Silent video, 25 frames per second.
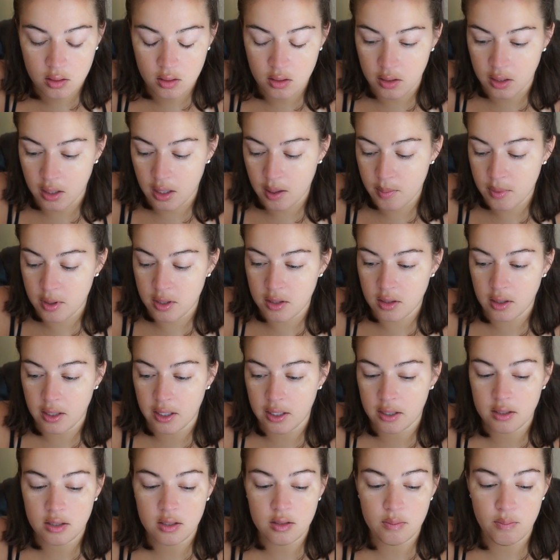I think I'm gonna
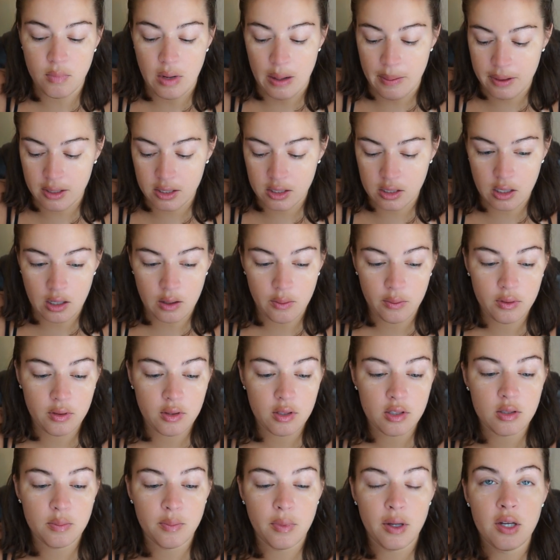like maybe start with
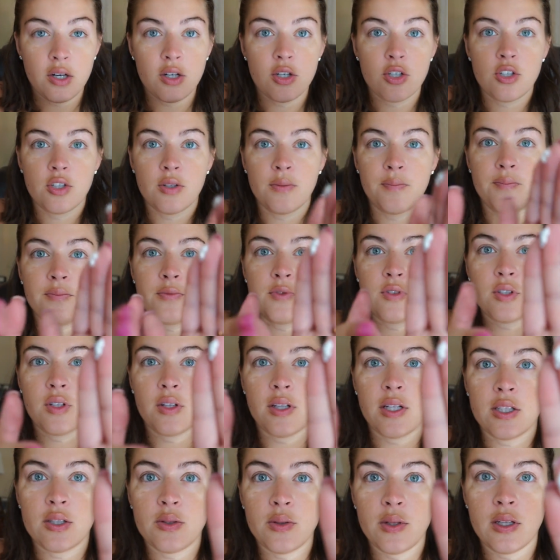this much. So
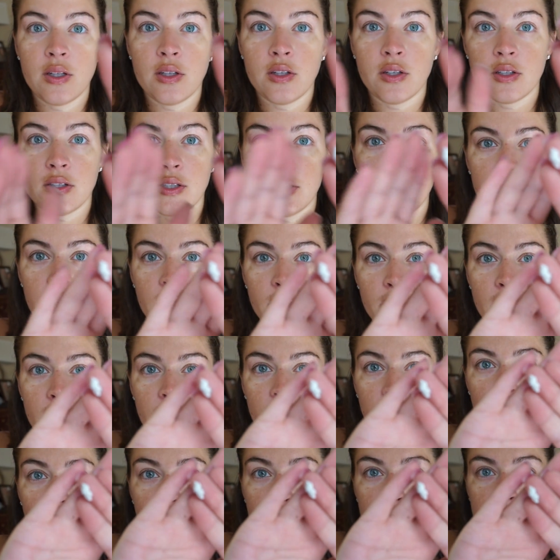that's what it looks like when
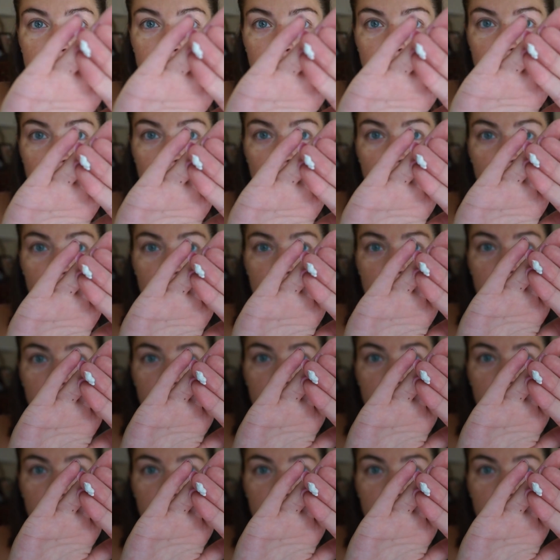it comes out.